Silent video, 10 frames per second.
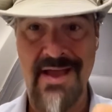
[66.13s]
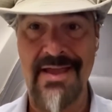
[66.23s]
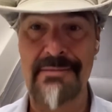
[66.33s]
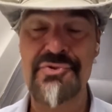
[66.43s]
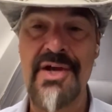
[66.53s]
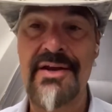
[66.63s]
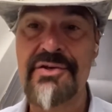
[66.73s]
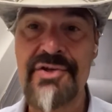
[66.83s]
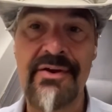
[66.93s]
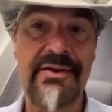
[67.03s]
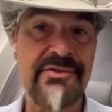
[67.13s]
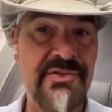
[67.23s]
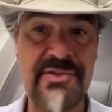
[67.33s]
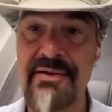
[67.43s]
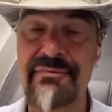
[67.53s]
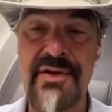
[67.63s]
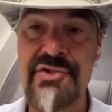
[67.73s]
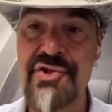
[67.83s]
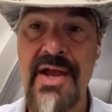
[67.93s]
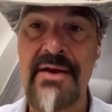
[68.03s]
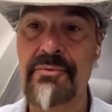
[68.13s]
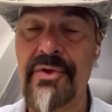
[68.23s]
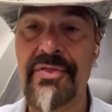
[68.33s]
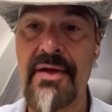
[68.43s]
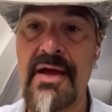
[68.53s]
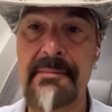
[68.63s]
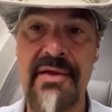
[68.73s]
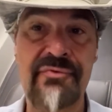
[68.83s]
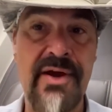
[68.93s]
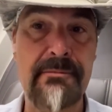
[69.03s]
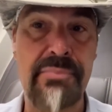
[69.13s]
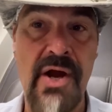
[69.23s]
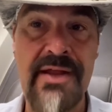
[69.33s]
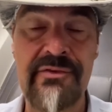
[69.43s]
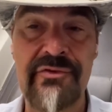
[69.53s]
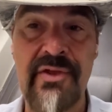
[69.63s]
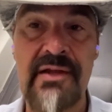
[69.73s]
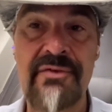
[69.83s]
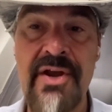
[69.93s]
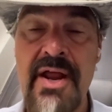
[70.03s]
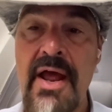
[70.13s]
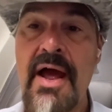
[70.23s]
I am John Najarian, and just did a fun shot with my friend Brian Sullivan